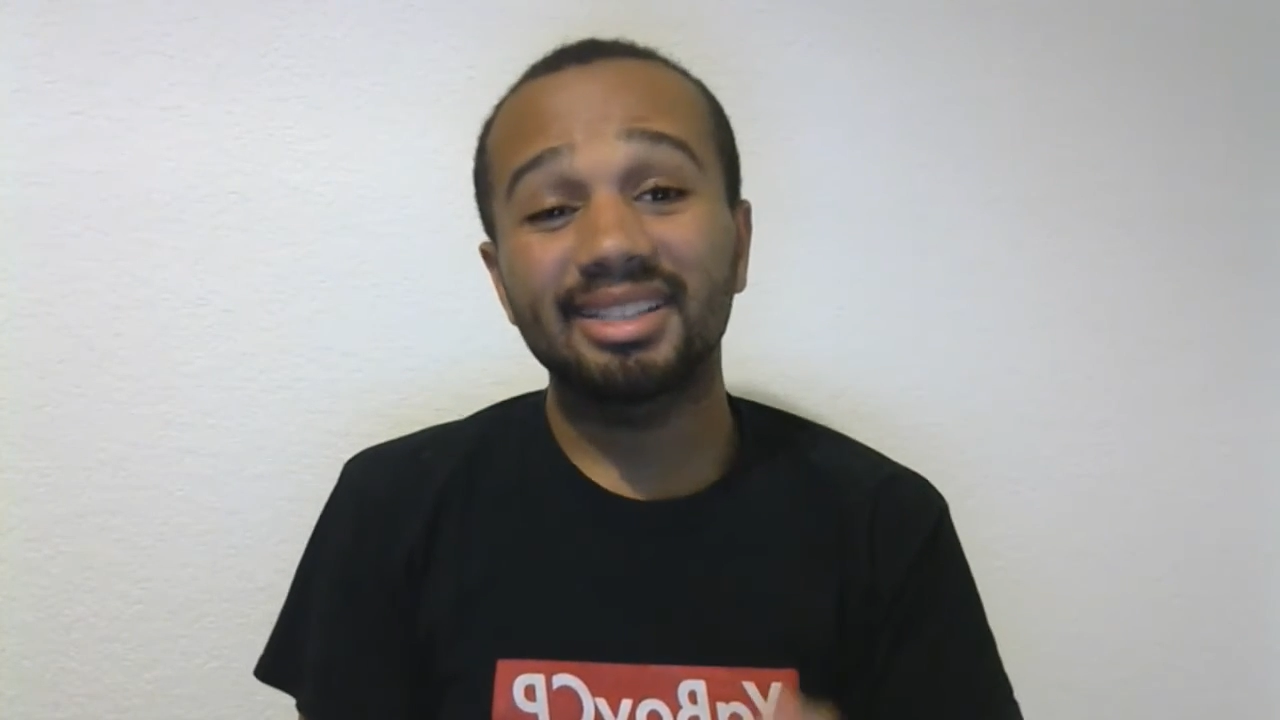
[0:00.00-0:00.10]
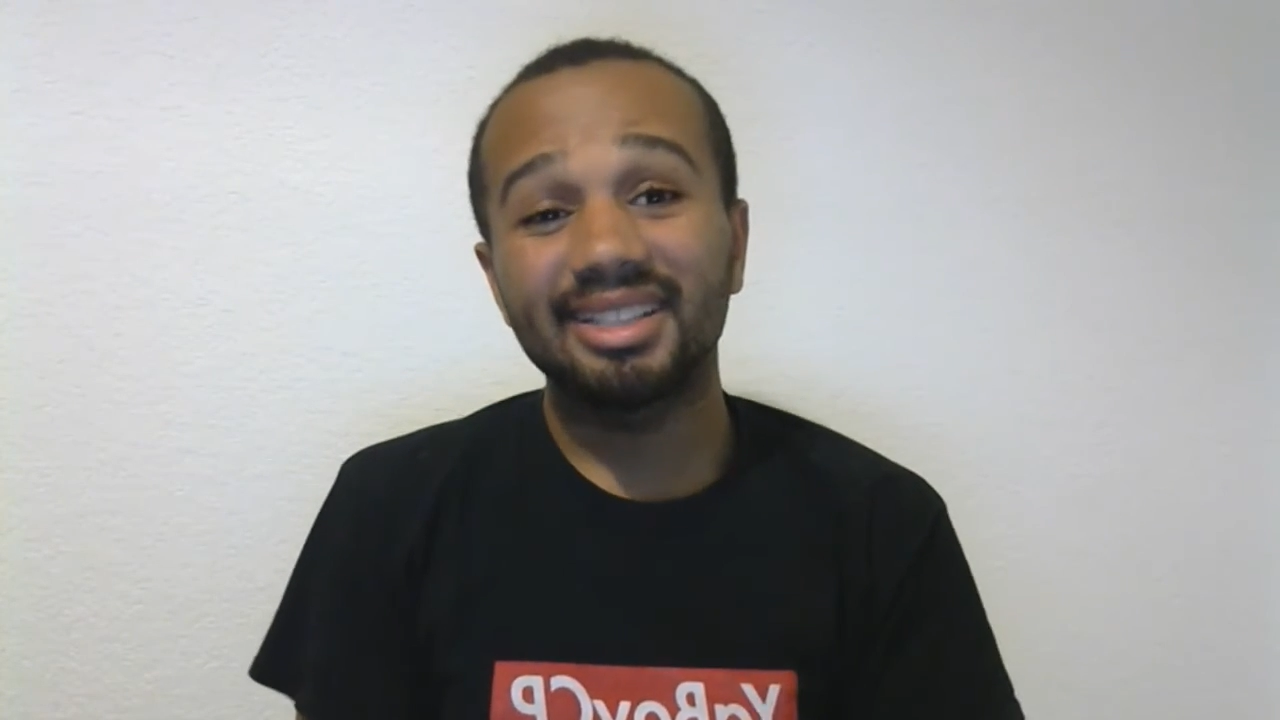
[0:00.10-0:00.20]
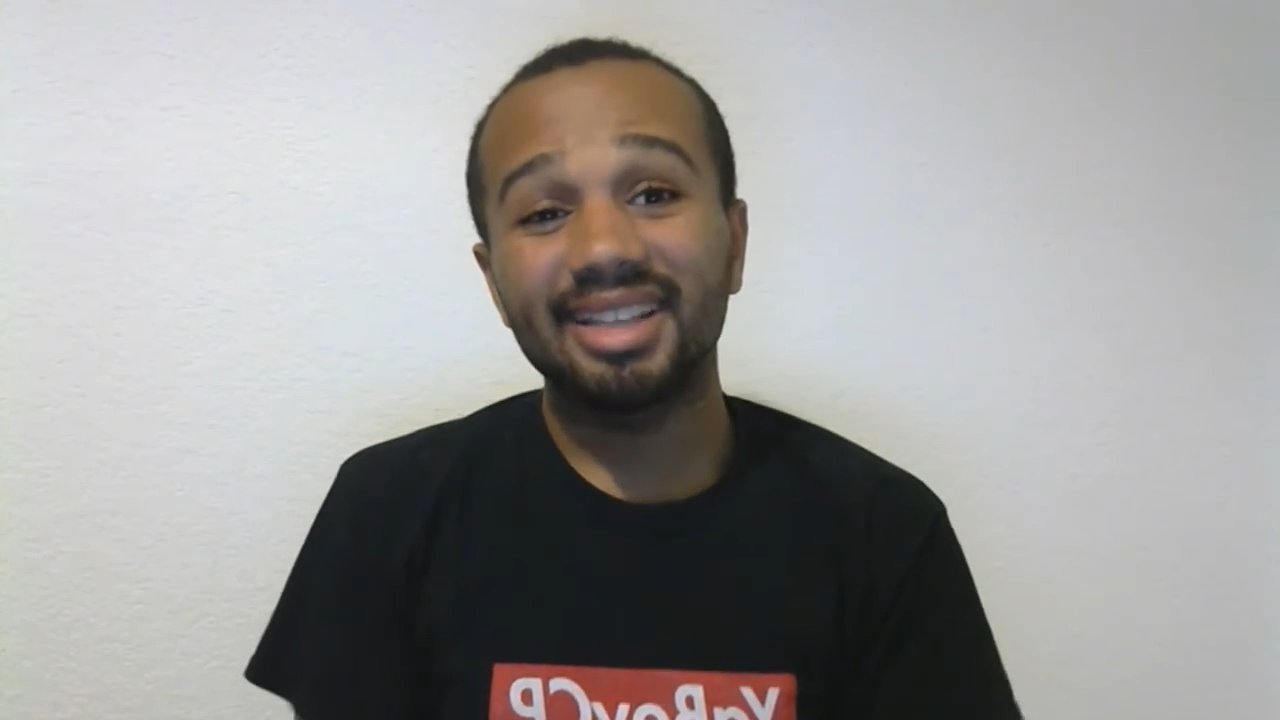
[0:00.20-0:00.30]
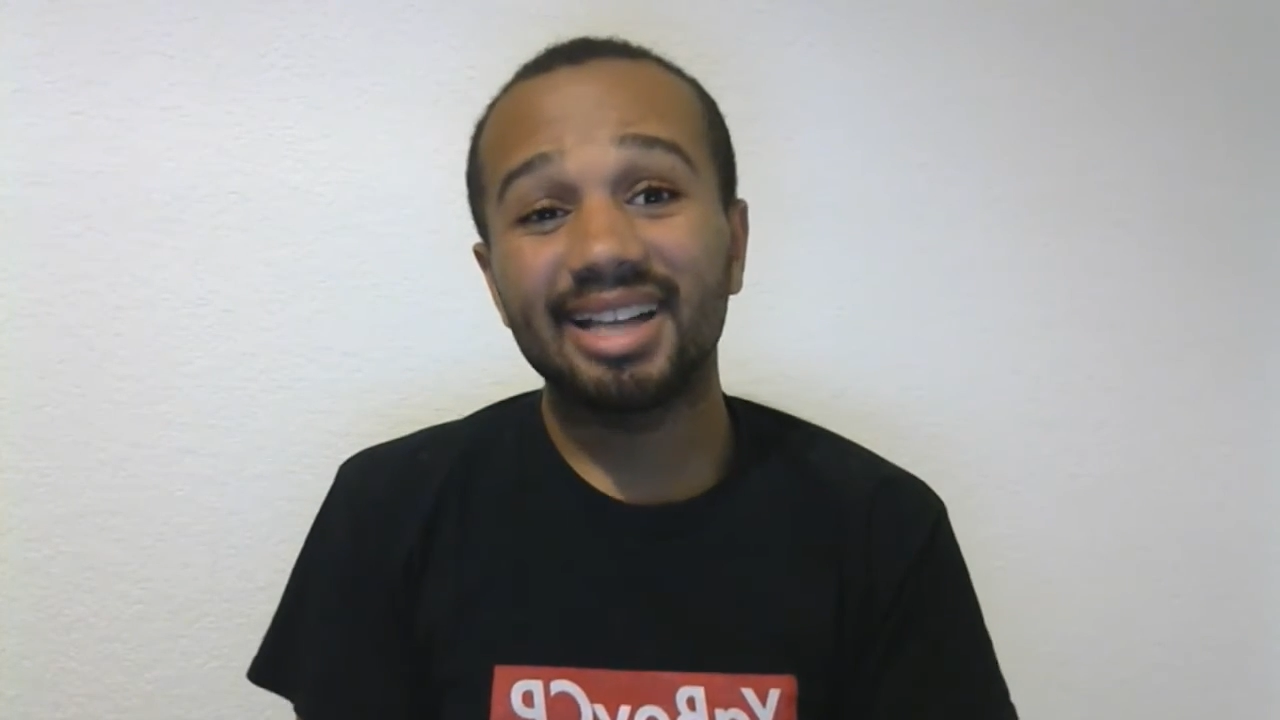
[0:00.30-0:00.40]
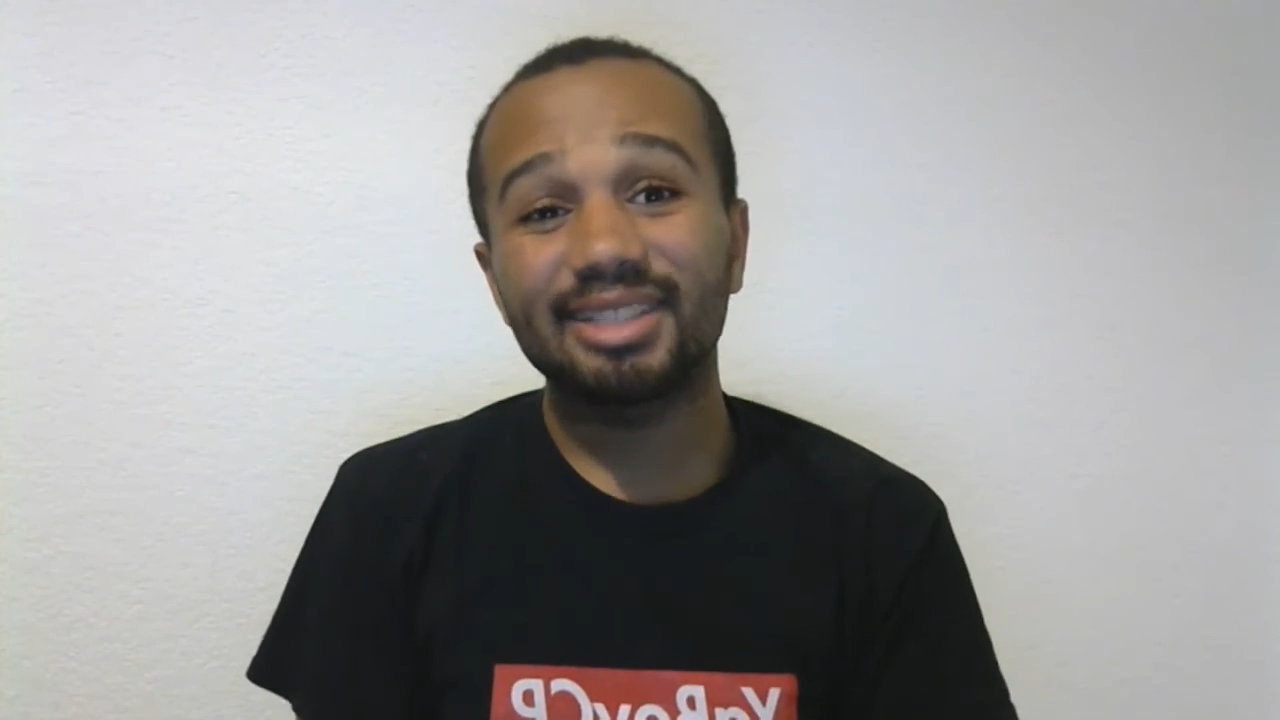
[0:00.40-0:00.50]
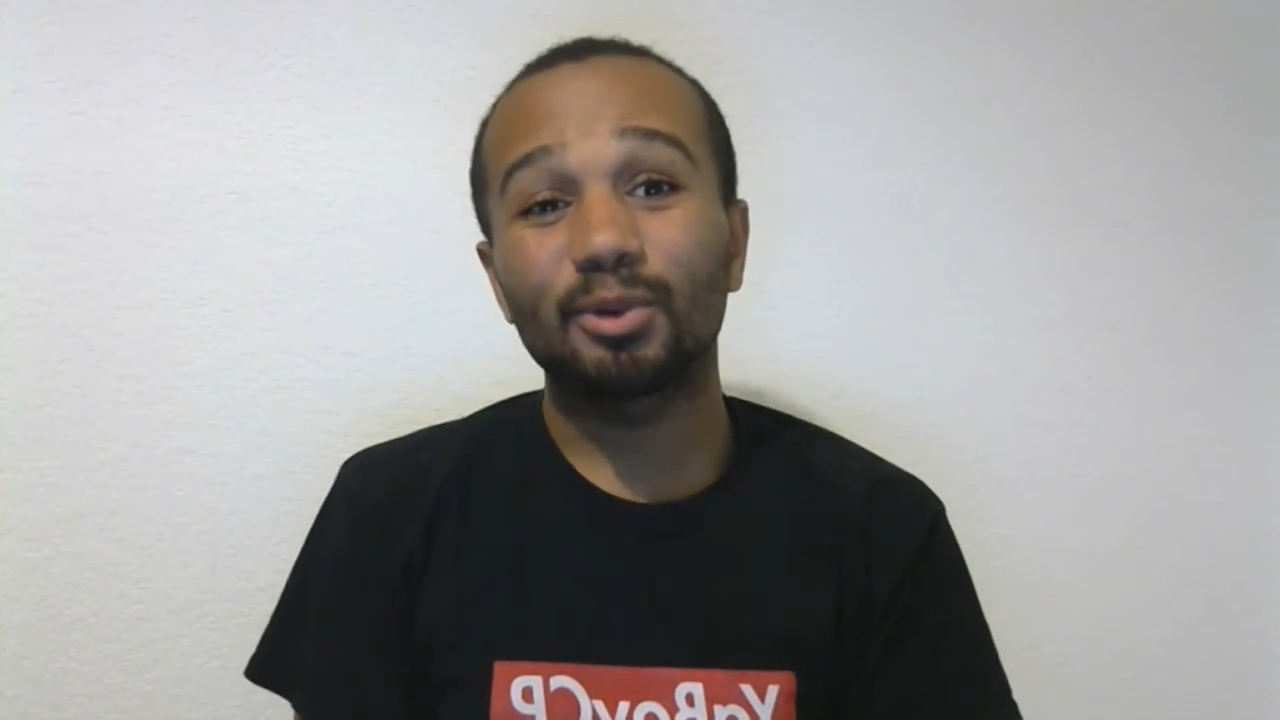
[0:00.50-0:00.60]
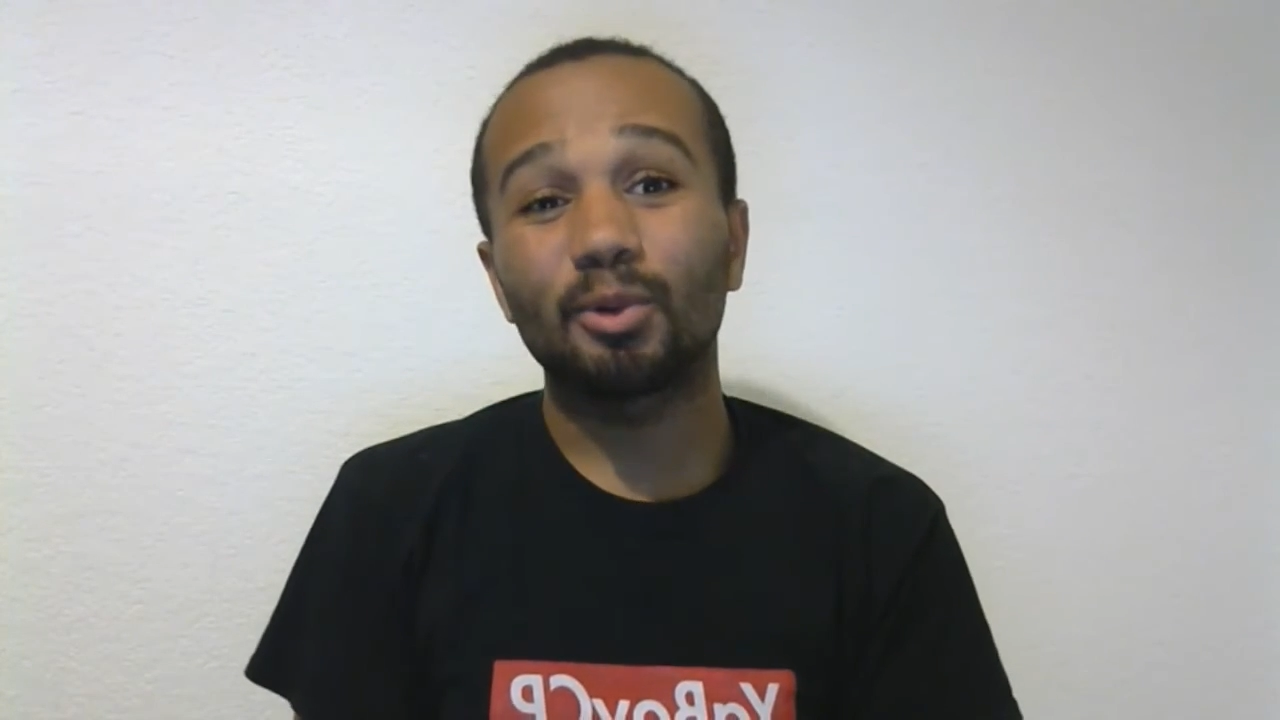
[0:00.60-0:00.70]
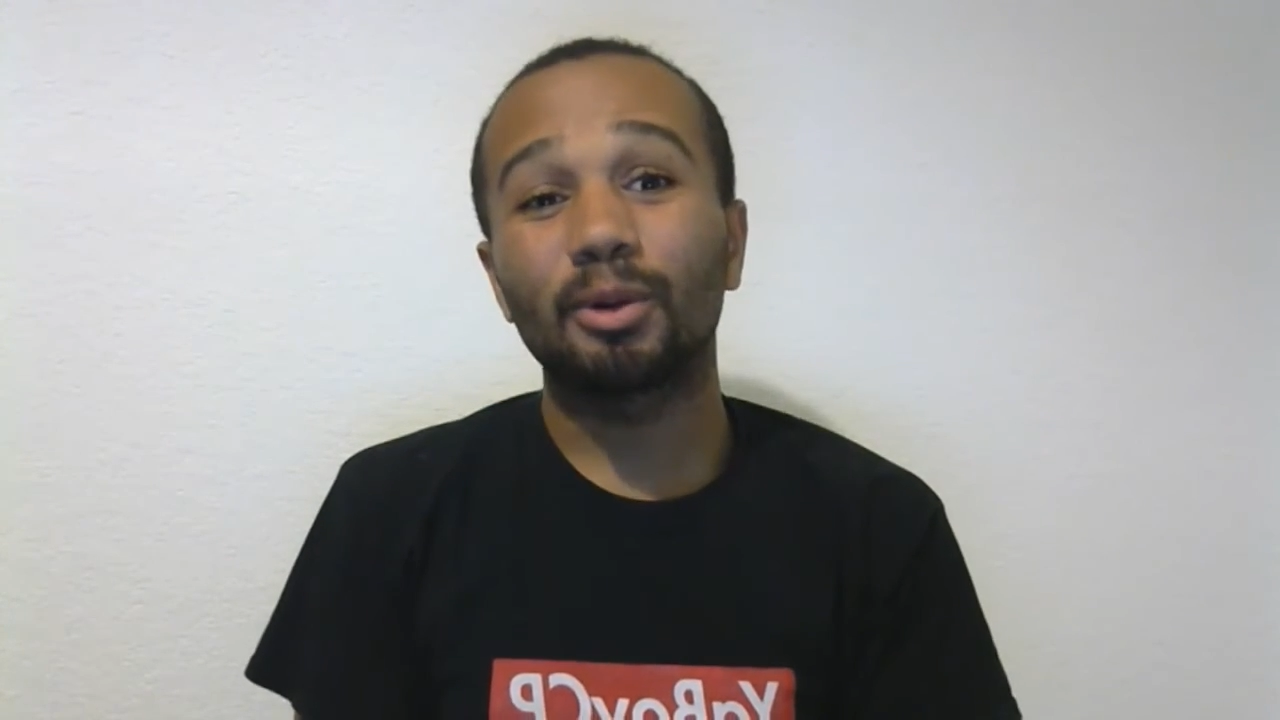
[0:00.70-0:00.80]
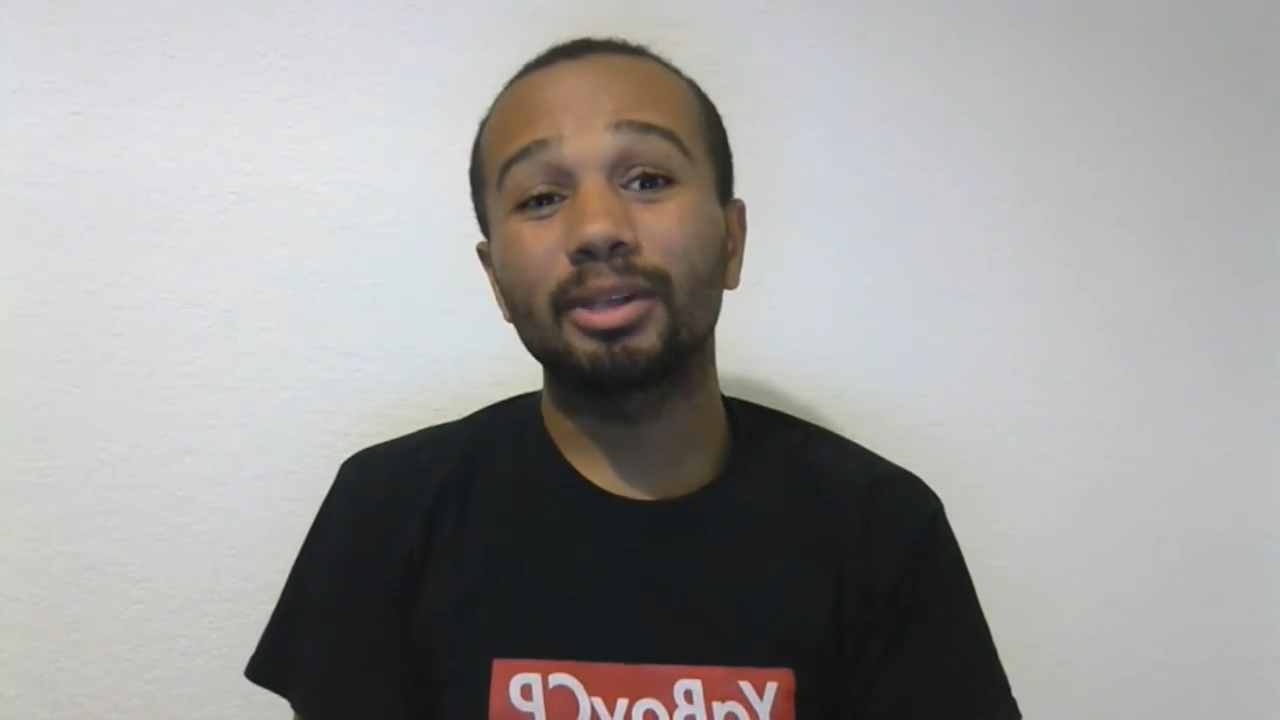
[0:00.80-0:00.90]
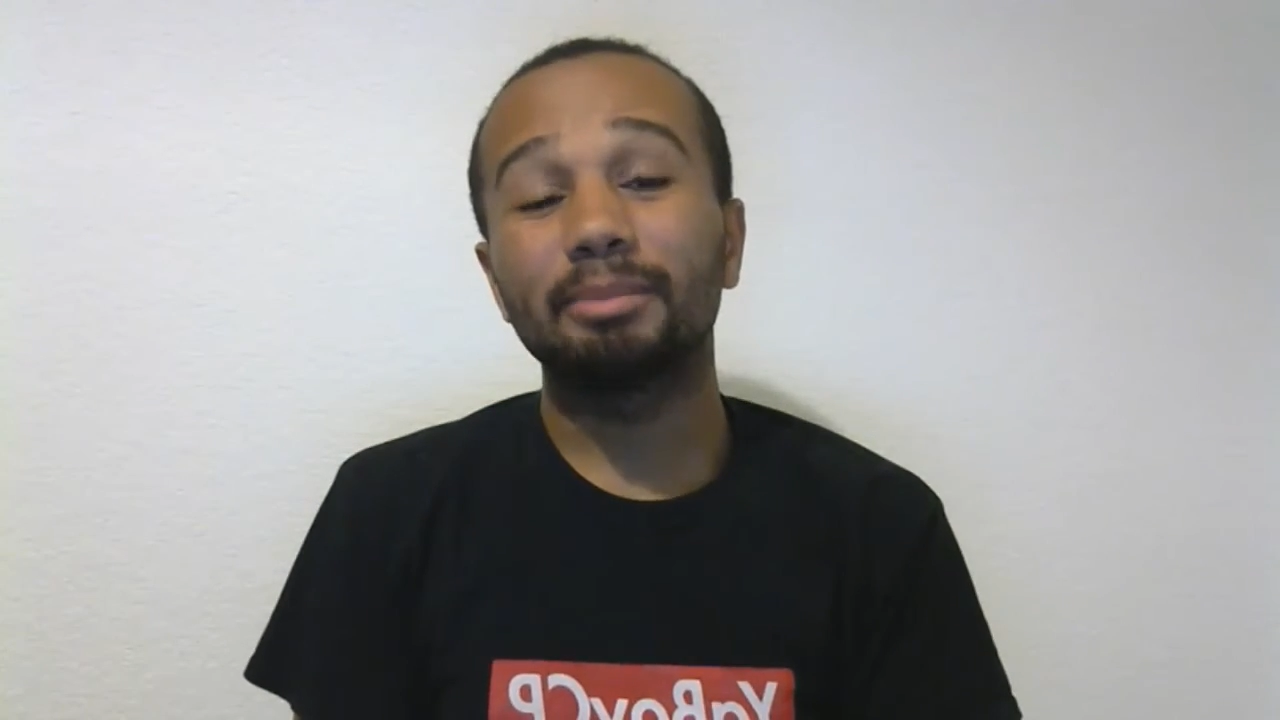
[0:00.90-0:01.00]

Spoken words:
did not score on it,